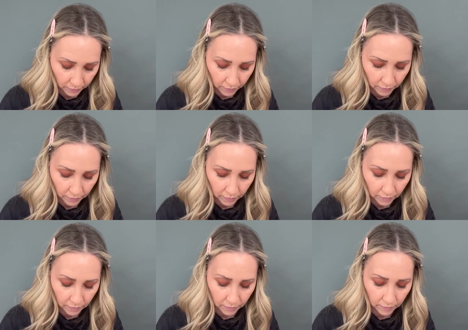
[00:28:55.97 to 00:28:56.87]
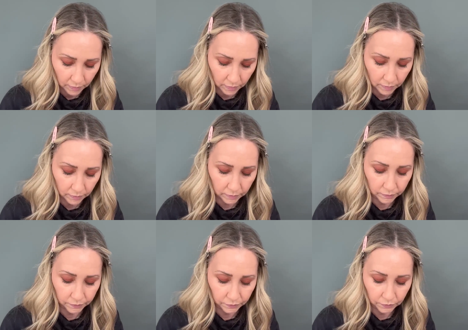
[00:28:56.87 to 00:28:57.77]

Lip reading: No one is speaking in this clip.